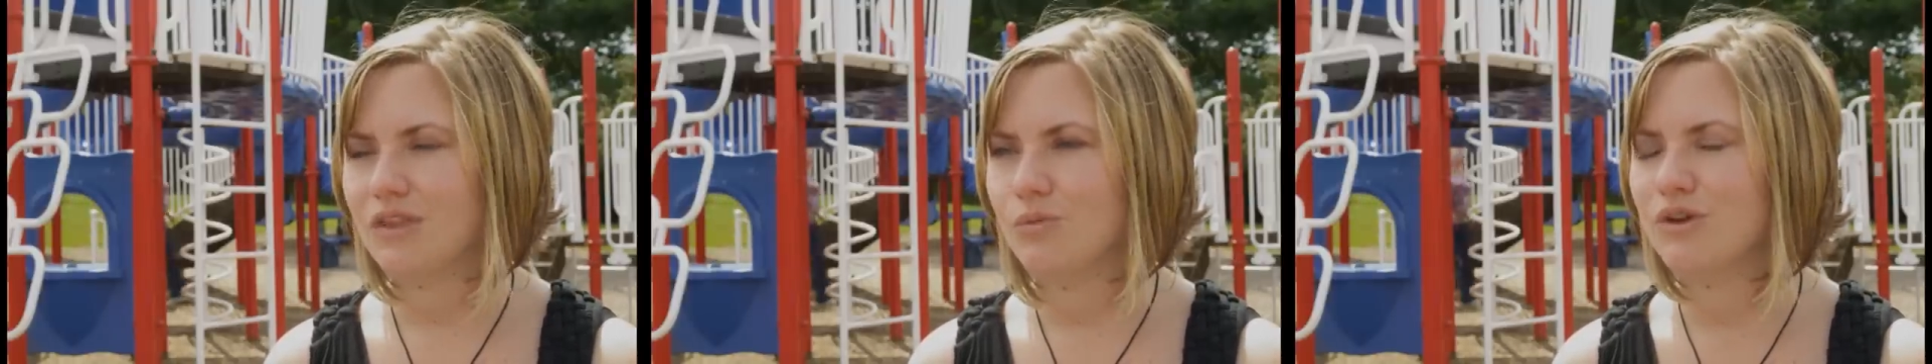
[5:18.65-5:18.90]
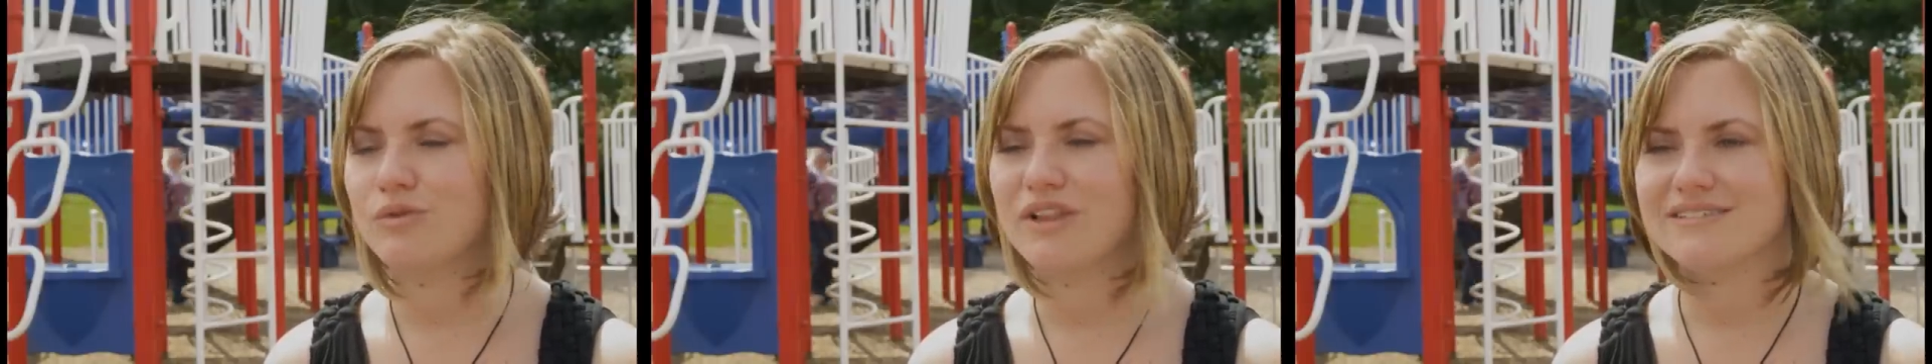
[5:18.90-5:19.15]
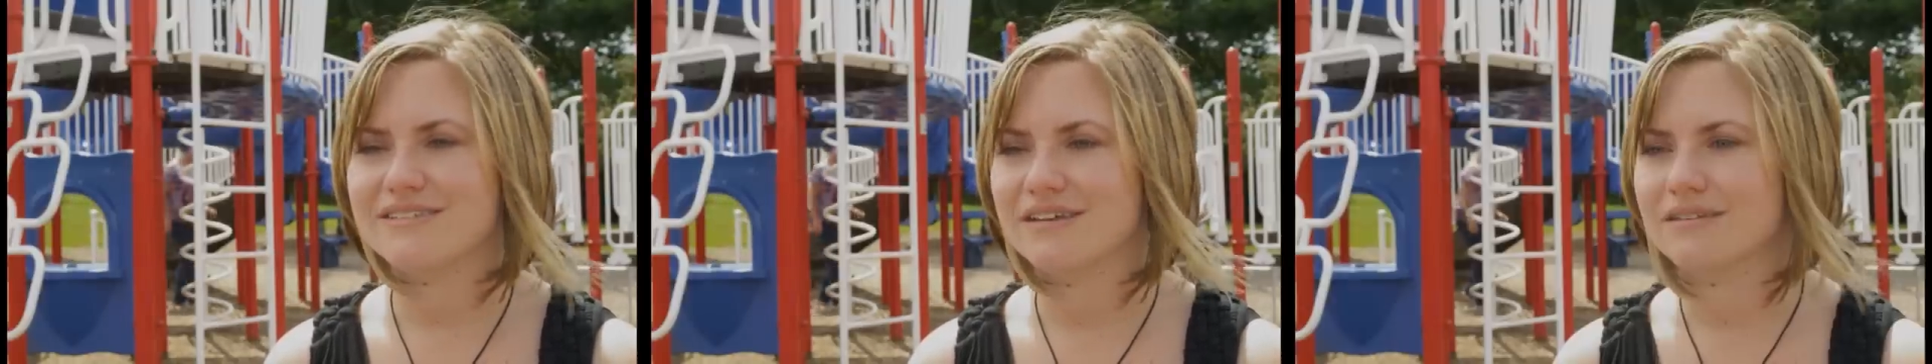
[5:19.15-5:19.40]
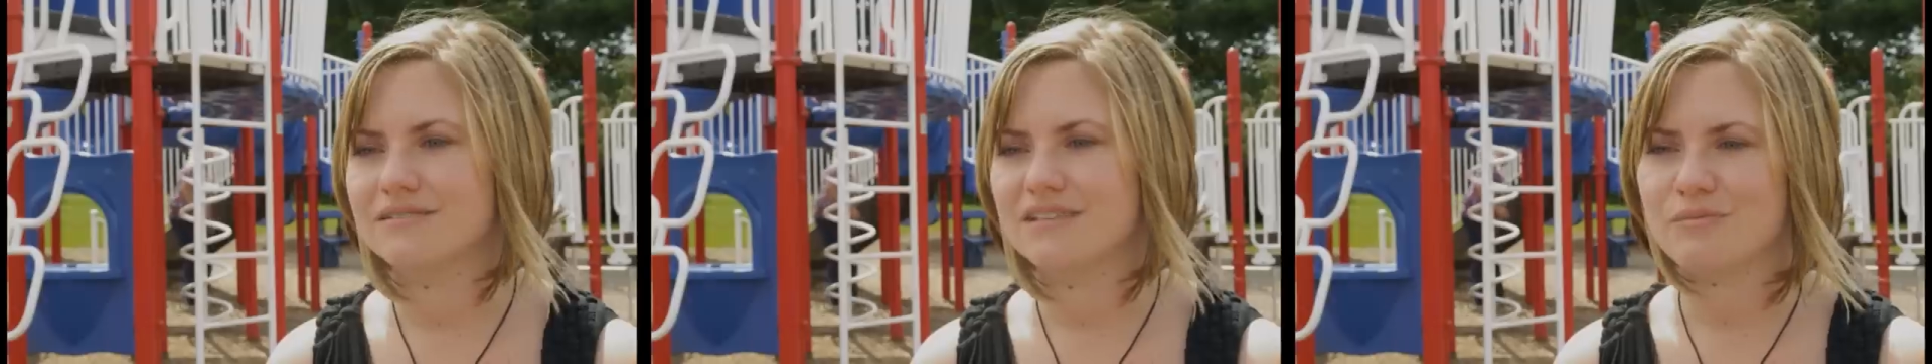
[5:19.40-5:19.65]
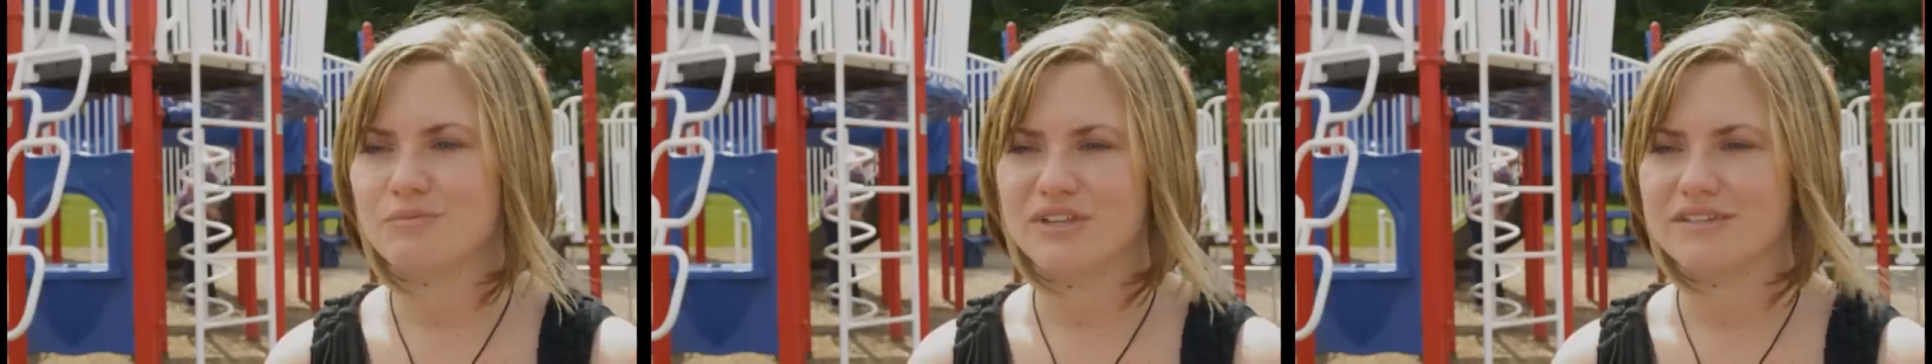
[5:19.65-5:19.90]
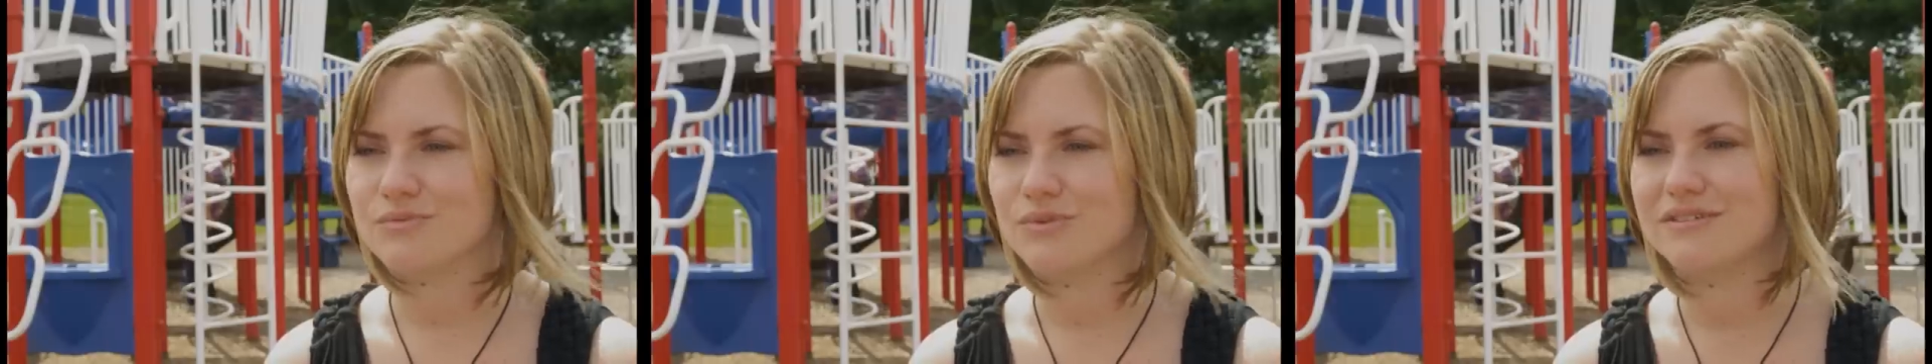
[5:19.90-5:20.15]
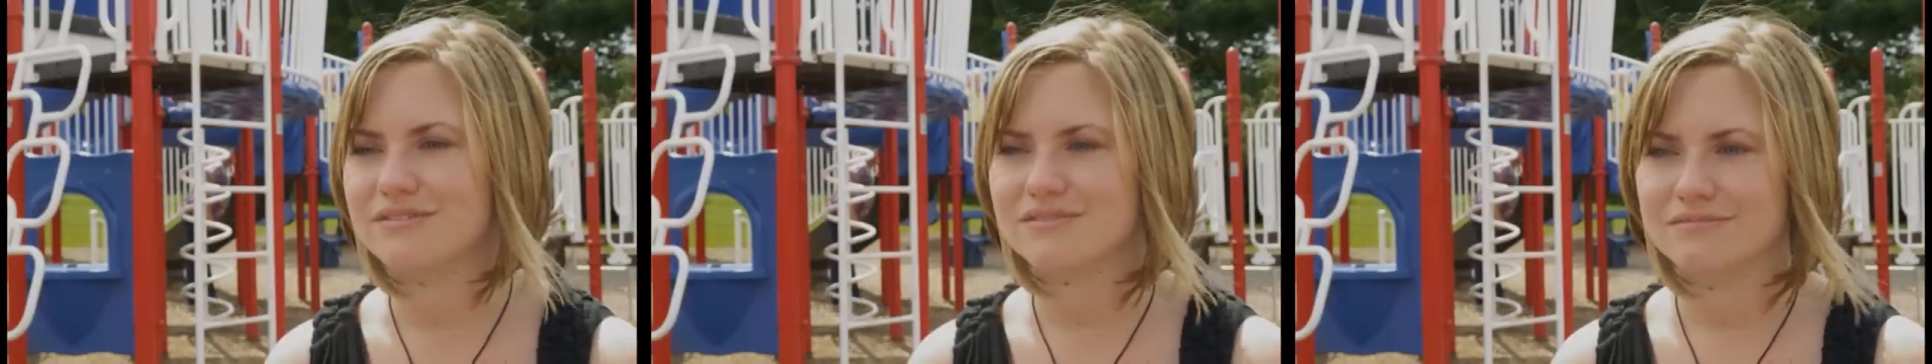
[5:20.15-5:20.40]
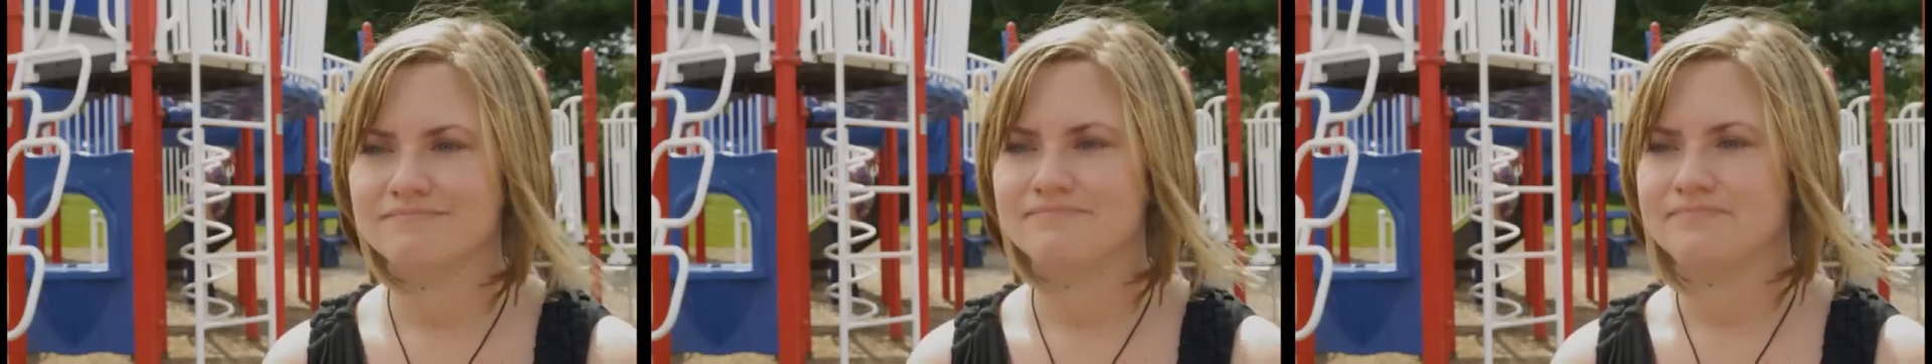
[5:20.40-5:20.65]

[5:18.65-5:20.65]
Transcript: what a blessing that place was.